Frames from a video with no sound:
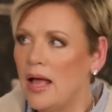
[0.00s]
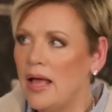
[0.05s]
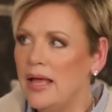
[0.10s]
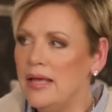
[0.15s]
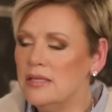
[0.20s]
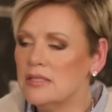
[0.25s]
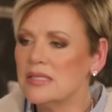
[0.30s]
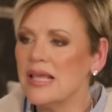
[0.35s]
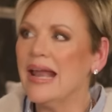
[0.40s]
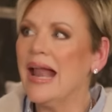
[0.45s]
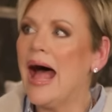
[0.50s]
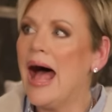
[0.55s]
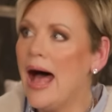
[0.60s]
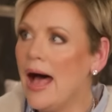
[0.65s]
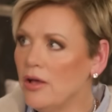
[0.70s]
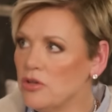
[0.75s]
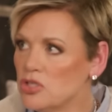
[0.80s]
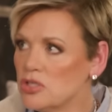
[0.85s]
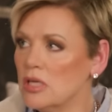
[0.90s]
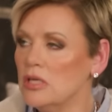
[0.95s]
He said,
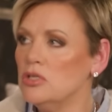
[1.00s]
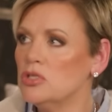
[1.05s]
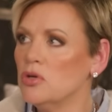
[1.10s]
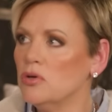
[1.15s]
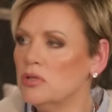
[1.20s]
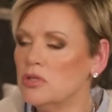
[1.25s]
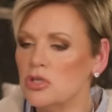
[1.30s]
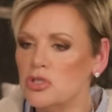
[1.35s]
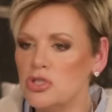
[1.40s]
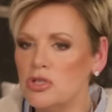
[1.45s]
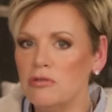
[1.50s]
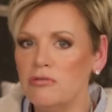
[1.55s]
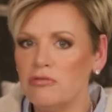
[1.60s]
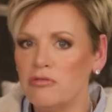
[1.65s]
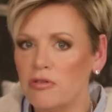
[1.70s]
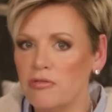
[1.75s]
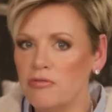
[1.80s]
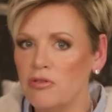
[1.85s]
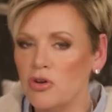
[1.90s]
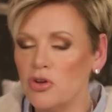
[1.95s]
I'll see to it that you
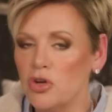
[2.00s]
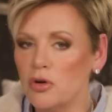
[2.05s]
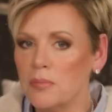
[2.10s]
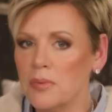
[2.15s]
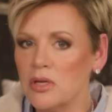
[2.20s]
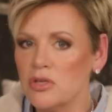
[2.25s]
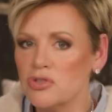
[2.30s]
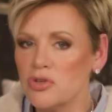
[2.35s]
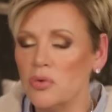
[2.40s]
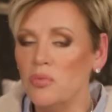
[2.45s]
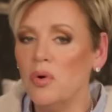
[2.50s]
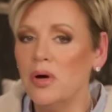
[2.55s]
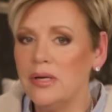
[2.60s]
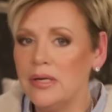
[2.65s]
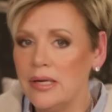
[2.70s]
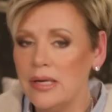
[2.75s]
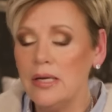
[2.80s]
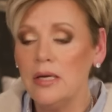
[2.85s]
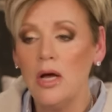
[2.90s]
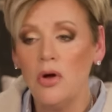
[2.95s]
fulfill your ministry. What
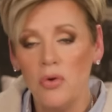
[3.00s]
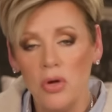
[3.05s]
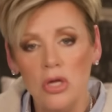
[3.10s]
did he know?